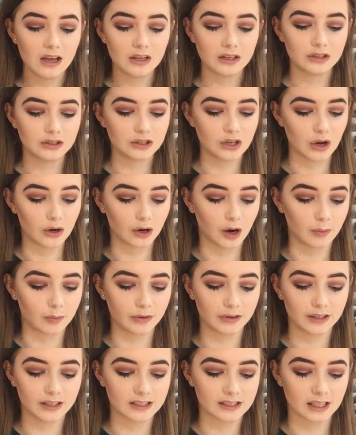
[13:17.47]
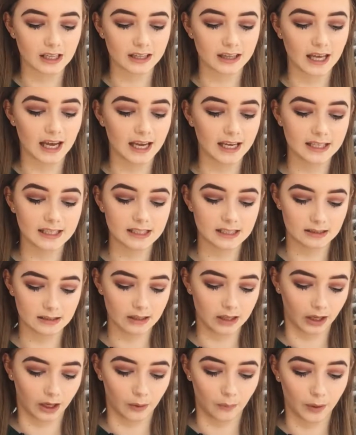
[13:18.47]
So a couple of things like that is
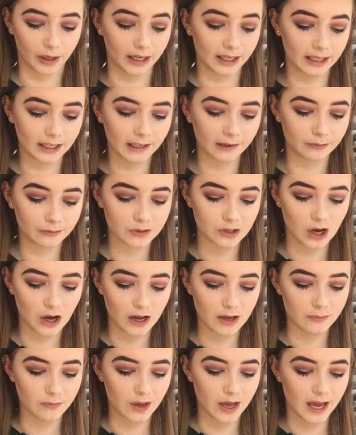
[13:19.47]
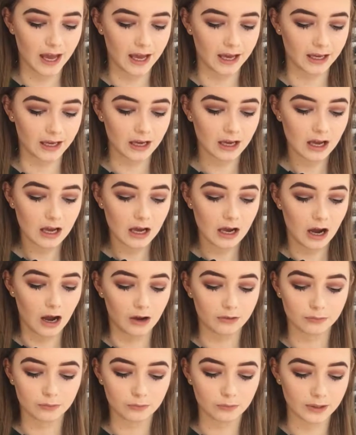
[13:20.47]
like I went cliff diving,
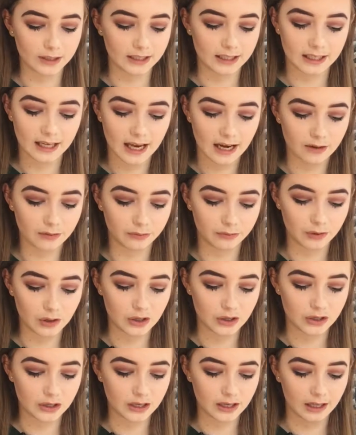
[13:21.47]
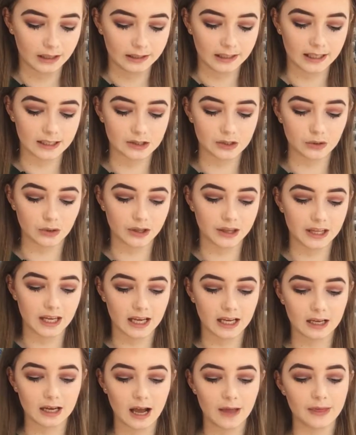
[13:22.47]
I've ridden an elephant and that sort of
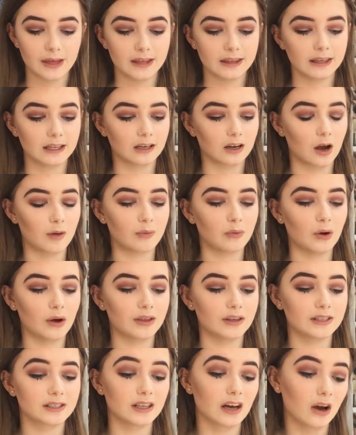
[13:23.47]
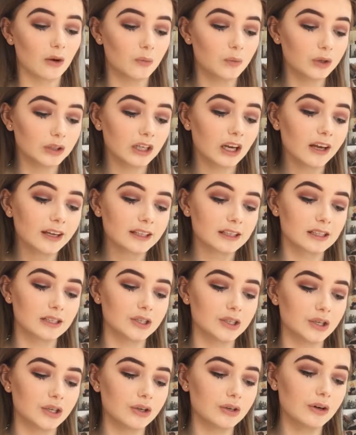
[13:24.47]
thing. And then a couple others that I would like to
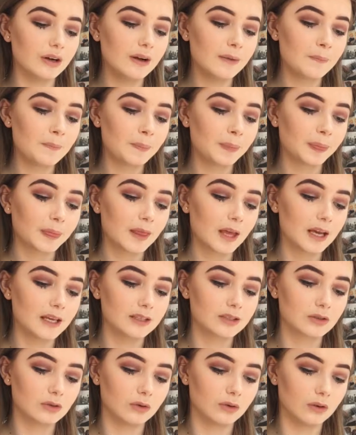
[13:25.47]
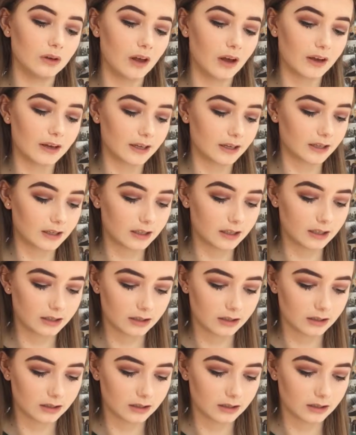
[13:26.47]
do is sort of like